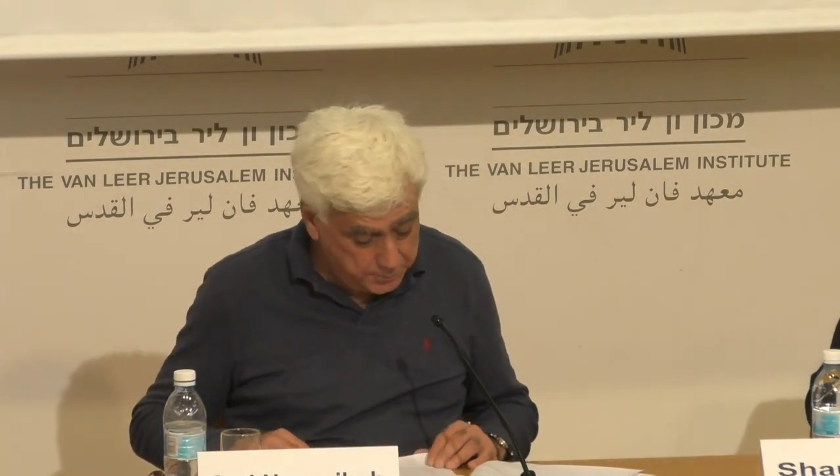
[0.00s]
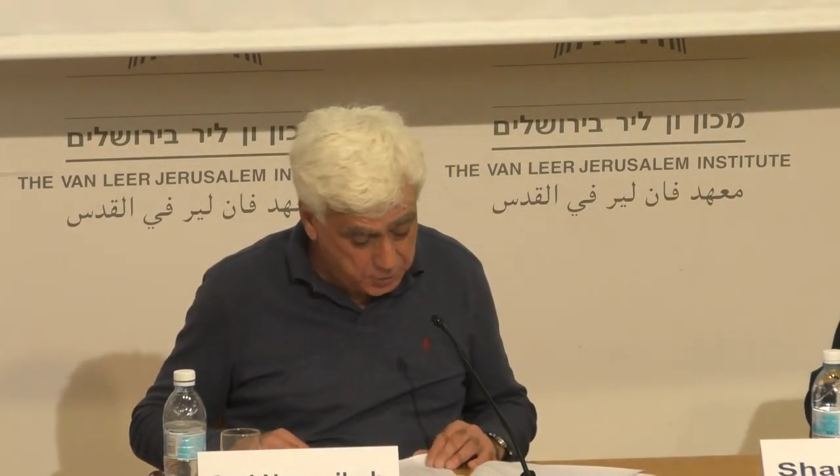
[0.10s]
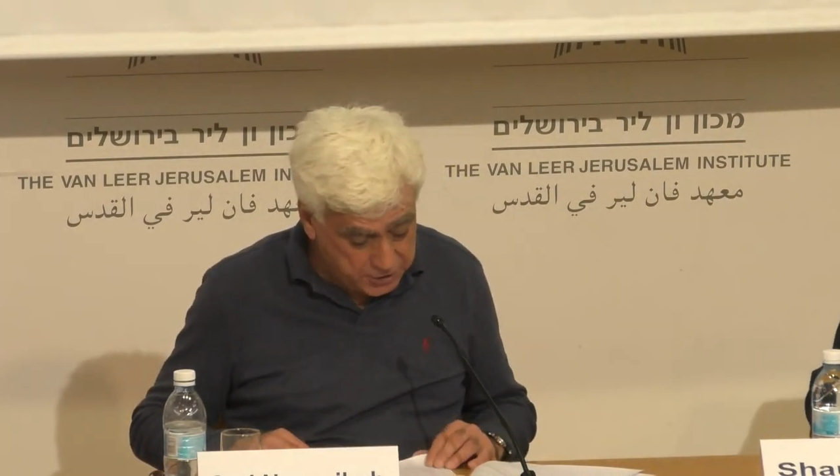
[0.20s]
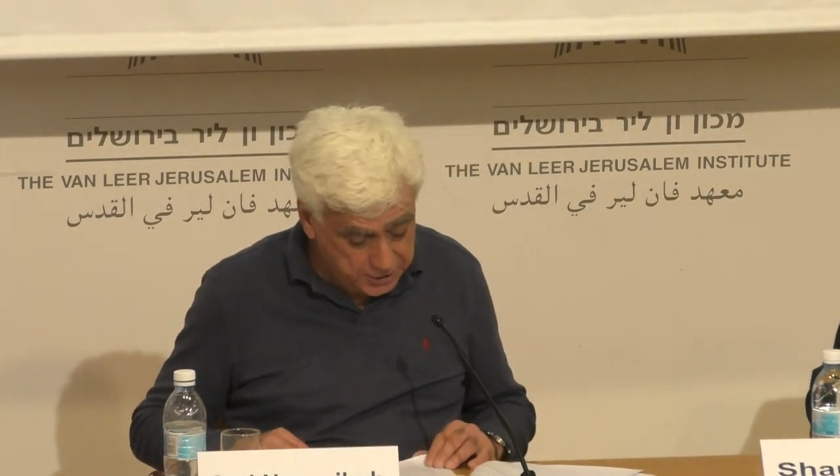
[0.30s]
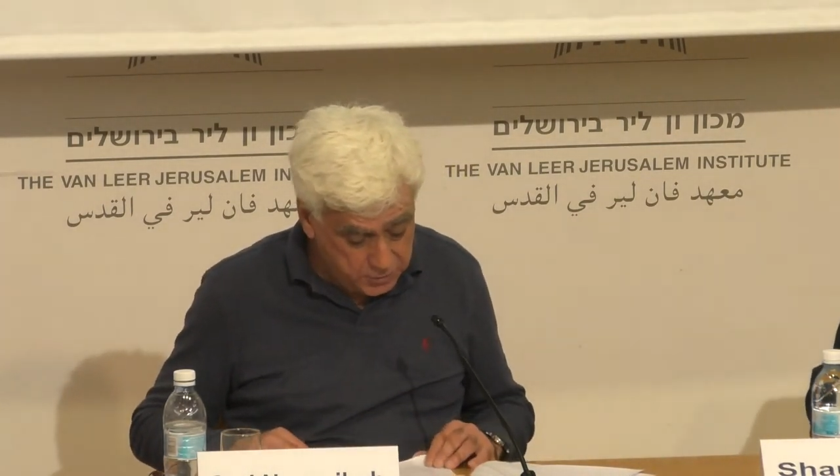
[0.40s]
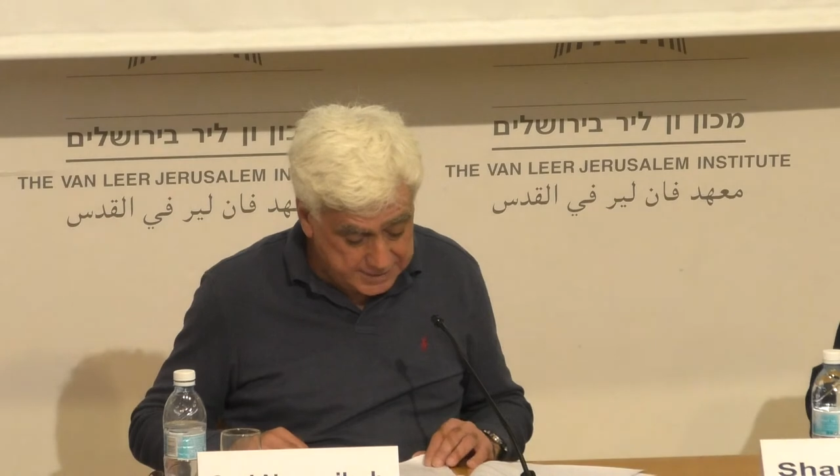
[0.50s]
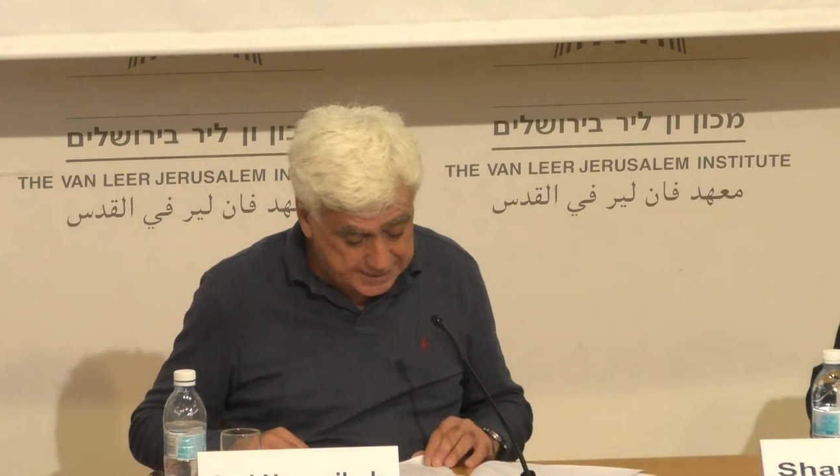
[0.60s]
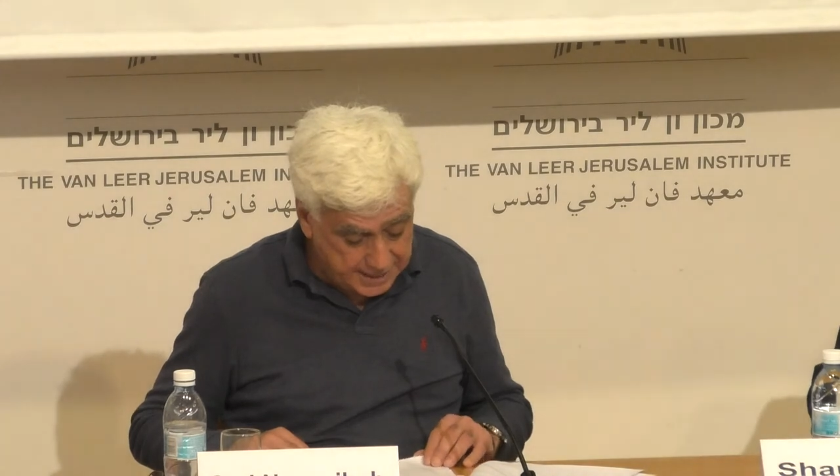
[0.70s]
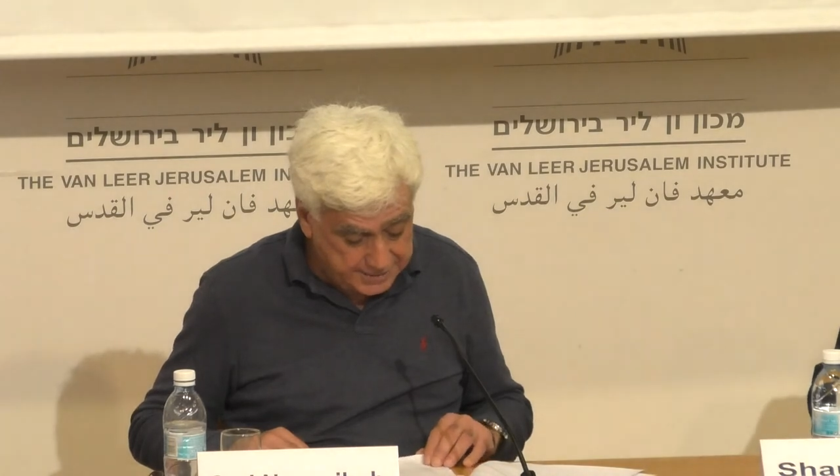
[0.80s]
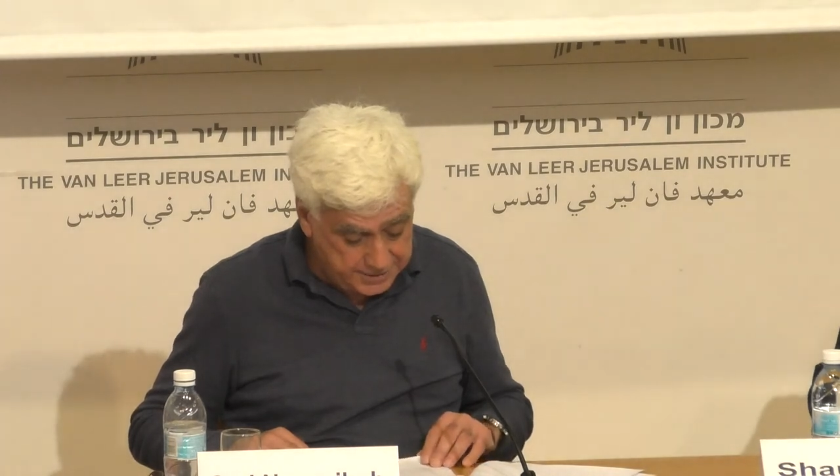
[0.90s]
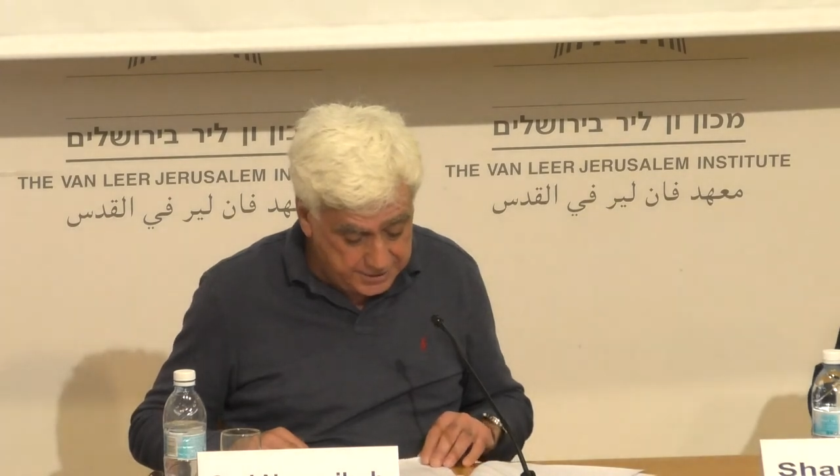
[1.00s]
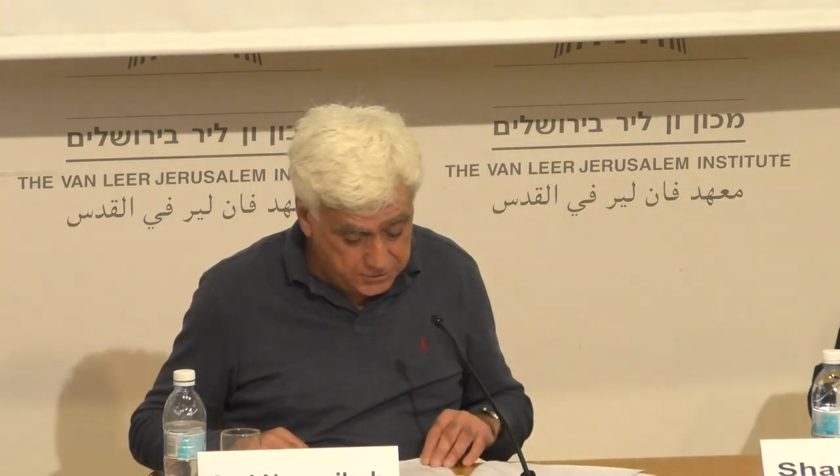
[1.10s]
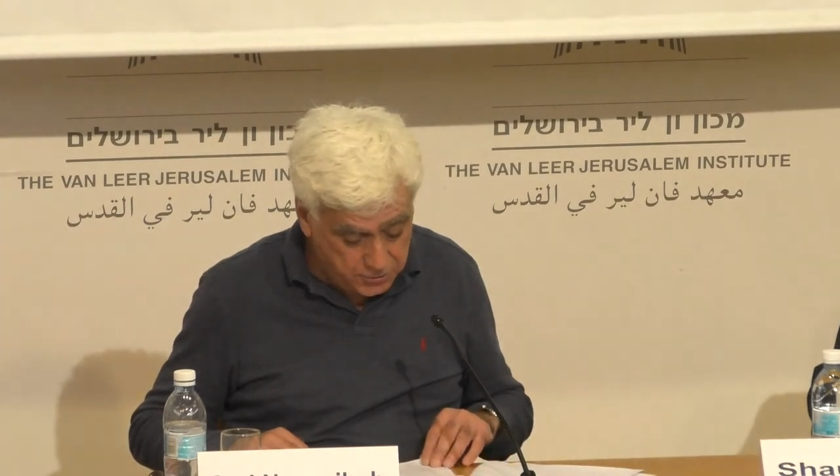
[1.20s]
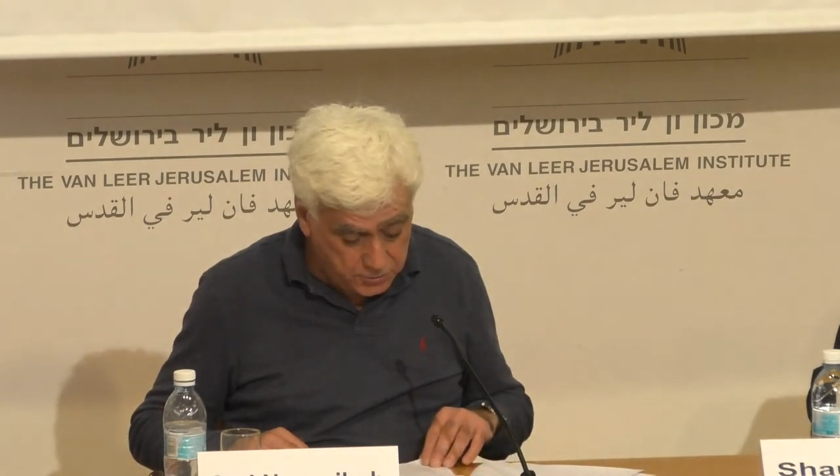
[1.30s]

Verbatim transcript: pushing you aside in a queue,